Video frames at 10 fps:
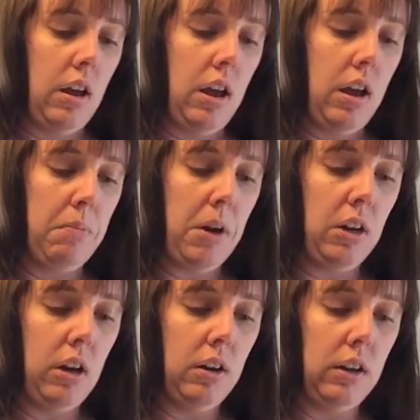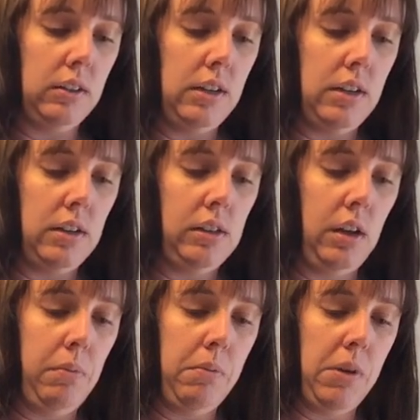and my daughter Gillian is
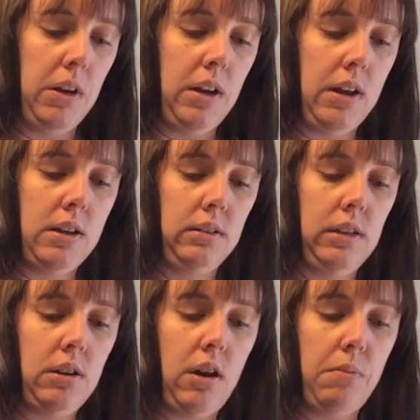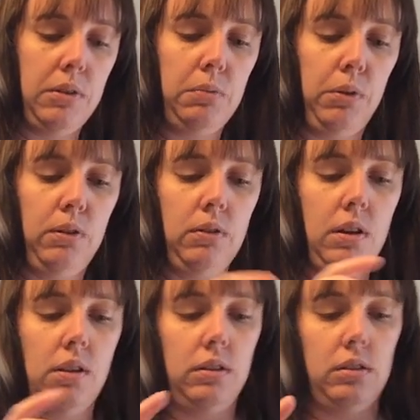helping me today. Gillian, grab a
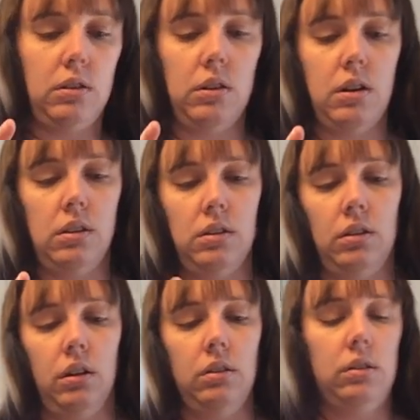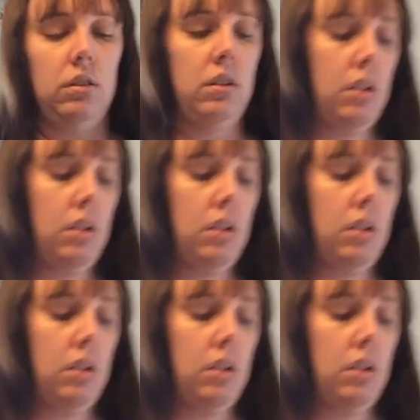spoon and stir in the salt.